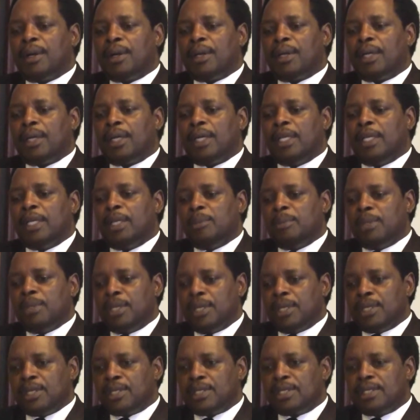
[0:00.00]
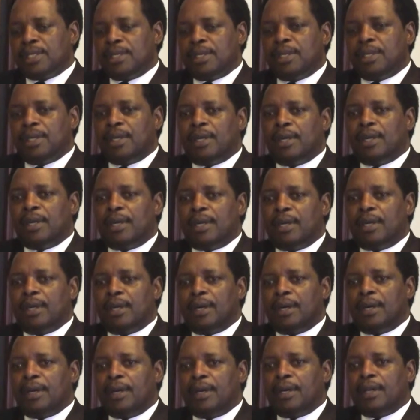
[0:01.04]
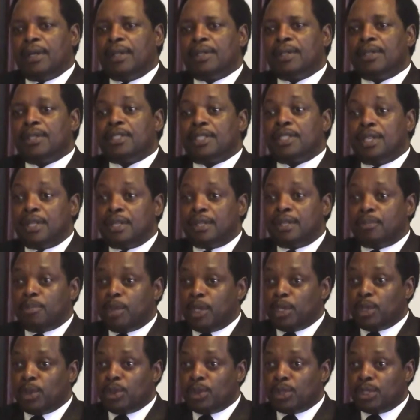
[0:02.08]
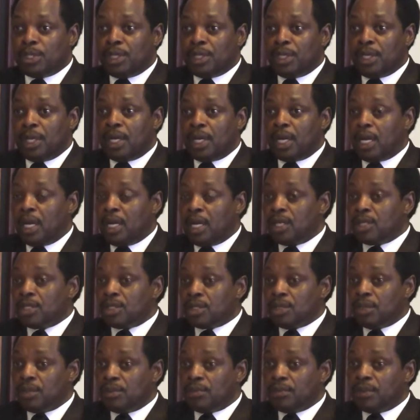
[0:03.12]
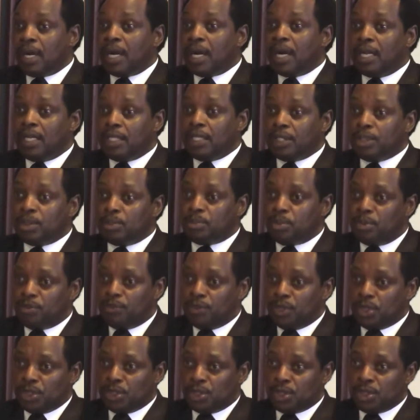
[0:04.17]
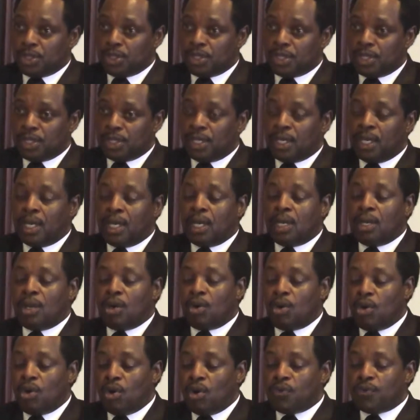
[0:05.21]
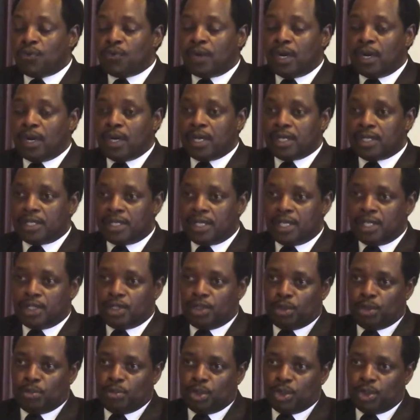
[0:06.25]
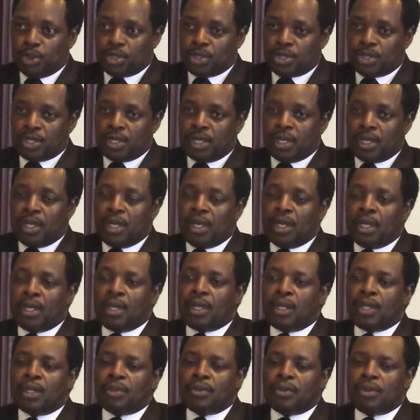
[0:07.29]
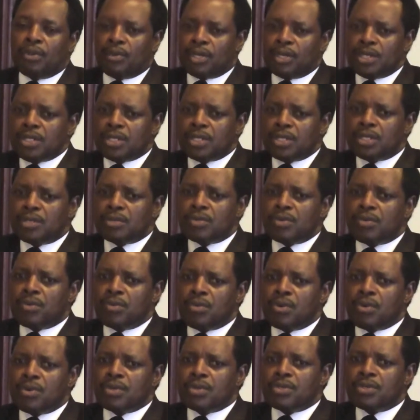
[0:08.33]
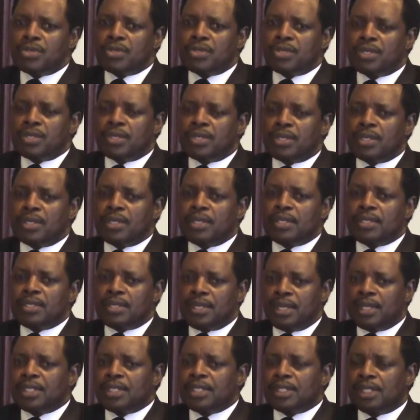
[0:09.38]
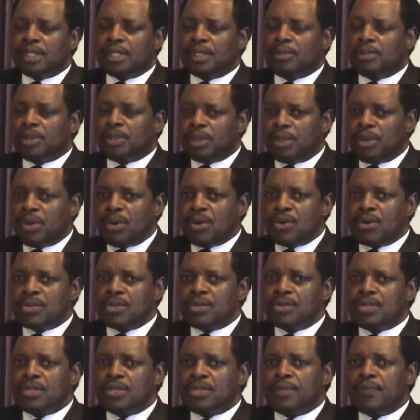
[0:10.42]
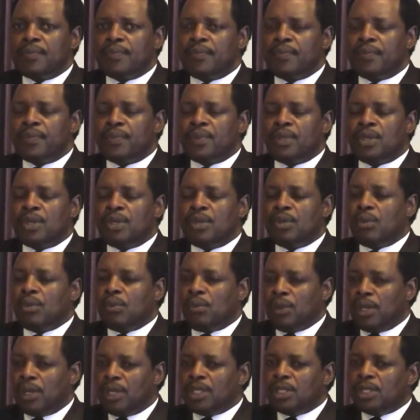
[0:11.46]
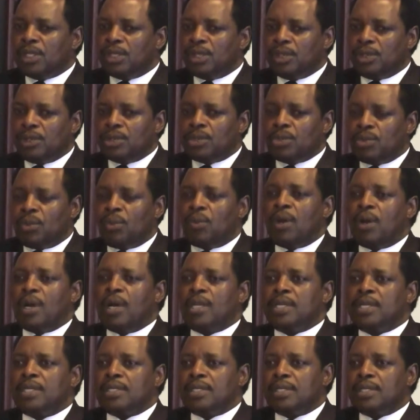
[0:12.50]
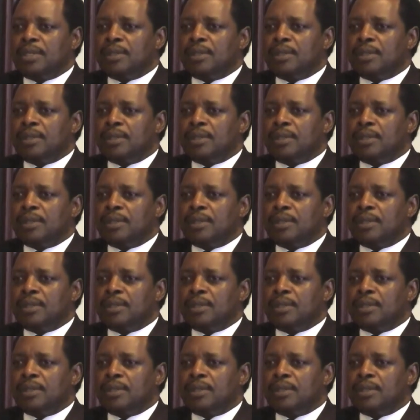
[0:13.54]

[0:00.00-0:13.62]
eliminate the death penalty out of our legal provisions of our statute books. The reason was essentially because we did not want